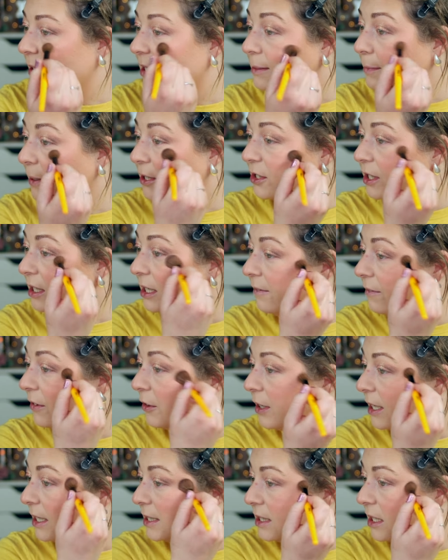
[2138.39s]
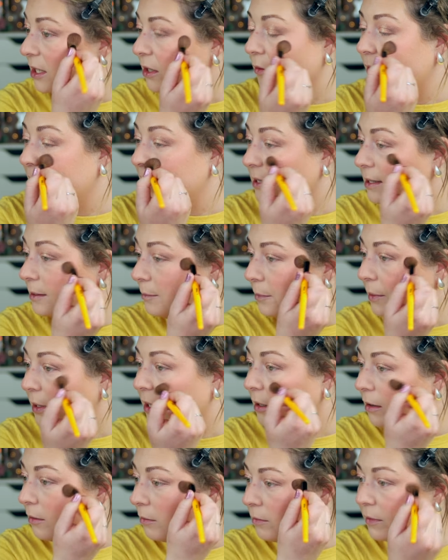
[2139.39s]
especially if there isn't going to
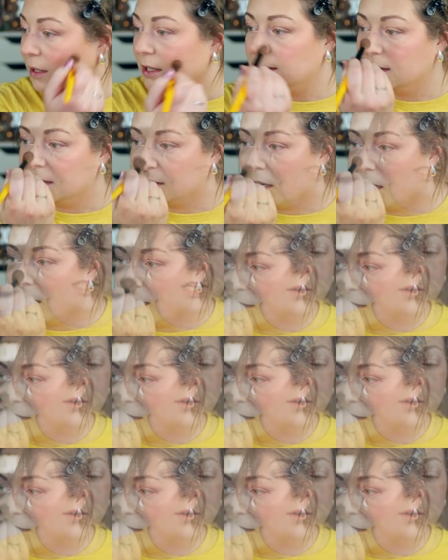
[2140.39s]
be a restock.